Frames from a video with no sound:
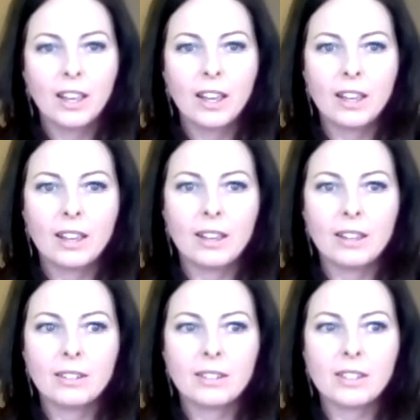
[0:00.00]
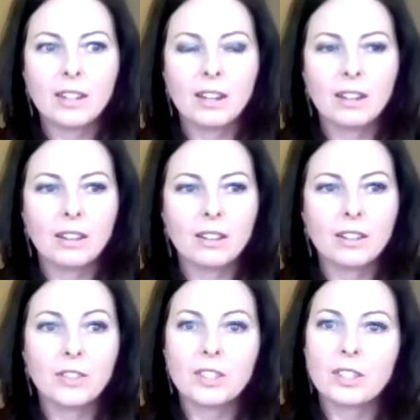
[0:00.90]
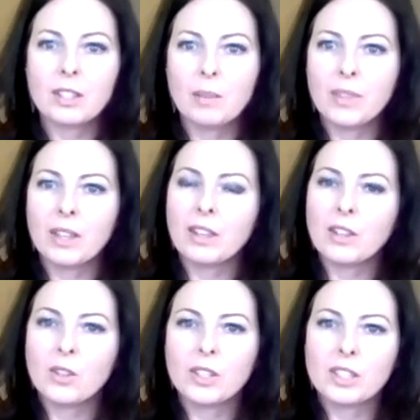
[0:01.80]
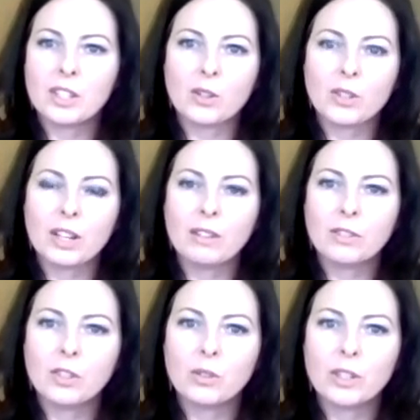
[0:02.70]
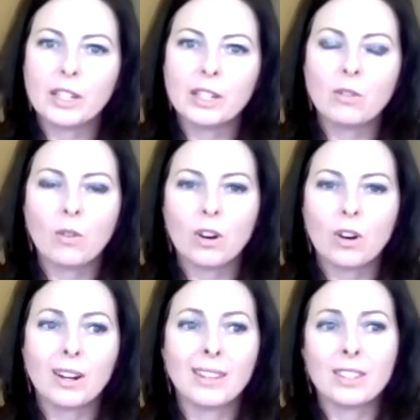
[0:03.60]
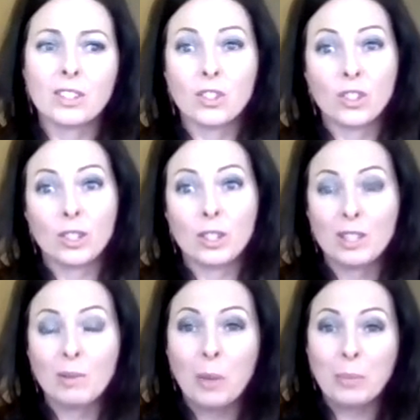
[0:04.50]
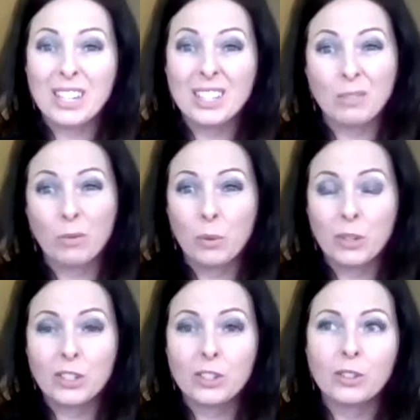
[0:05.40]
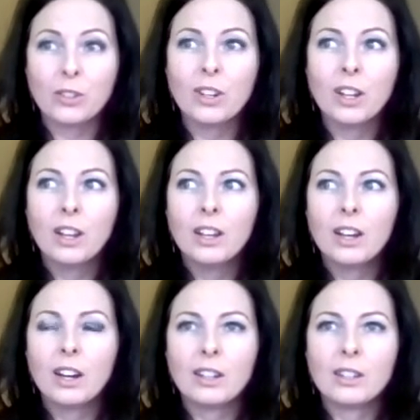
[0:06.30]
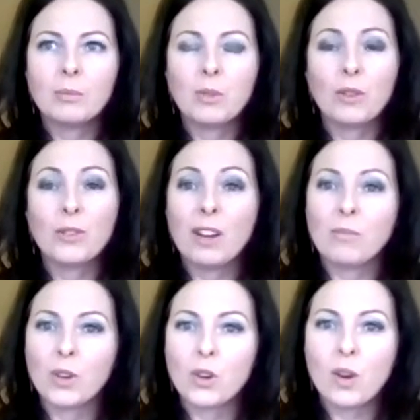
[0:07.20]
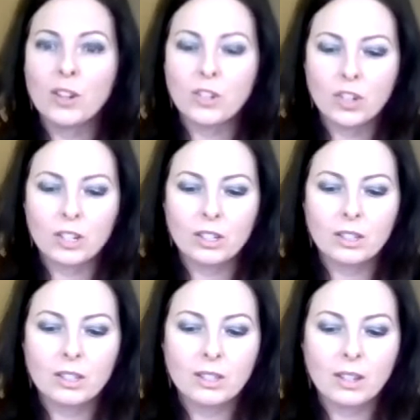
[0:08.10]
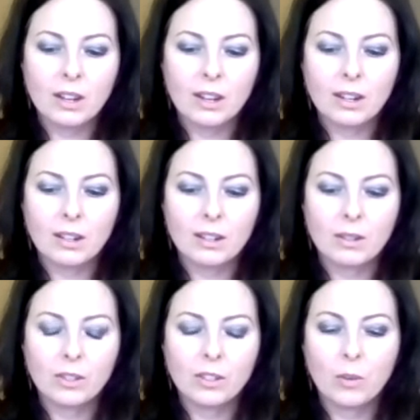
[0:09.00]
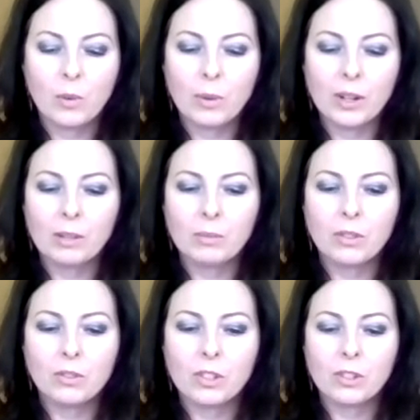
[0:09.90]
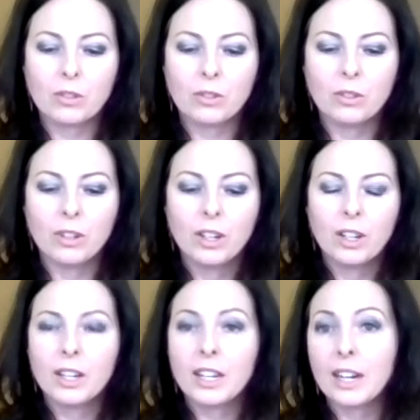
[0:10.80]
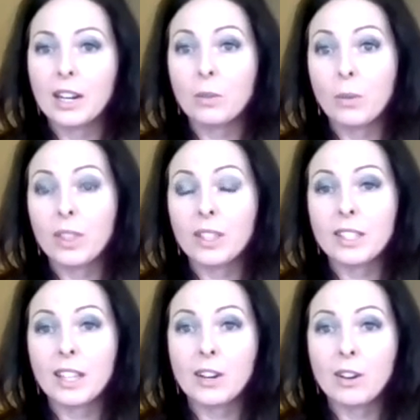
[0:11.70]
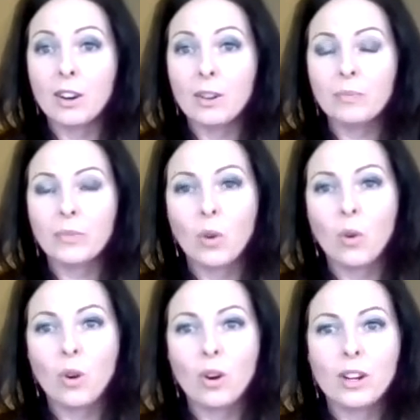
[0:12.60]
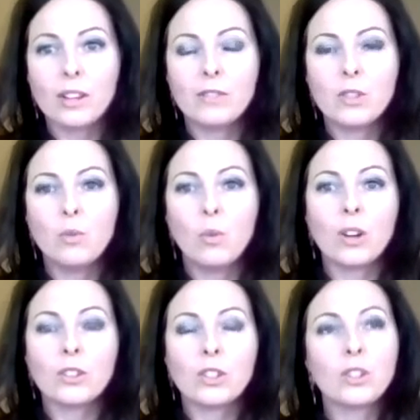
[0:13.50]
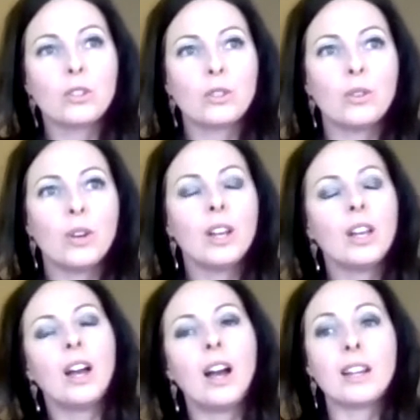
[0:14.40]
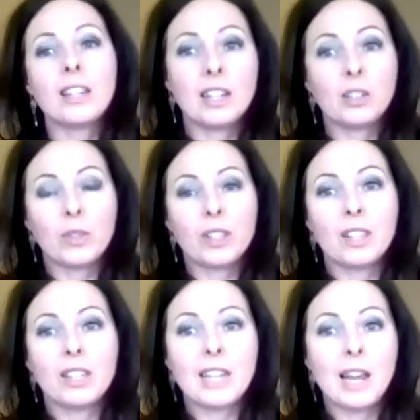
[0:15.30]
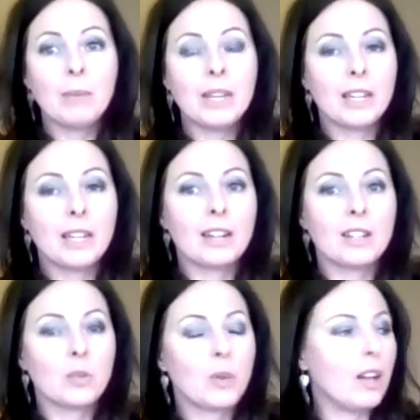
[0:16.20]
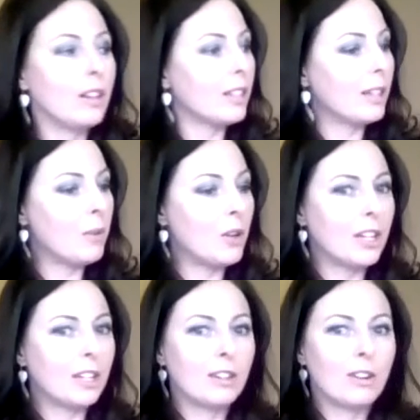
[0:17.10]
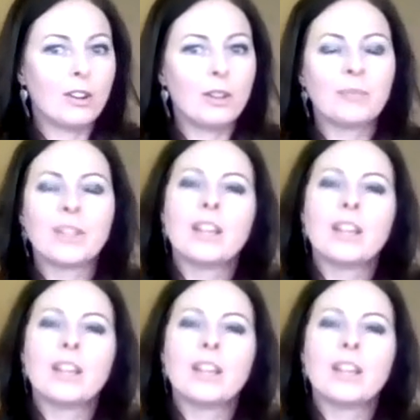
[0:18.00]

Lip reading: And if this is something that you could see yourself doing, and this is just a small piece of what we do, or if you have more questions, we welcome you to connect with us later, or if you want to connect with Tammy again as well. Come on, Amy girl.